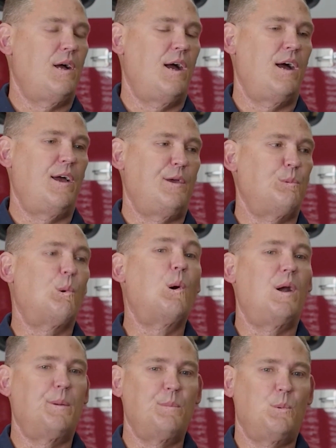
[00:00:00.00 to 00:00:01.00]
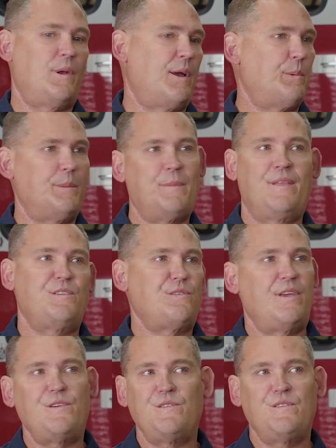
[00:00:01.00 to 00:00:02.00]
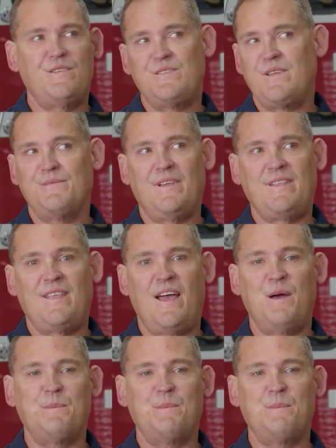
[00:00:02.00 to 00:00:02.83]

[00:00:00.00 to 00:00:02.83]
and warm when I went by the stations and stuff like that.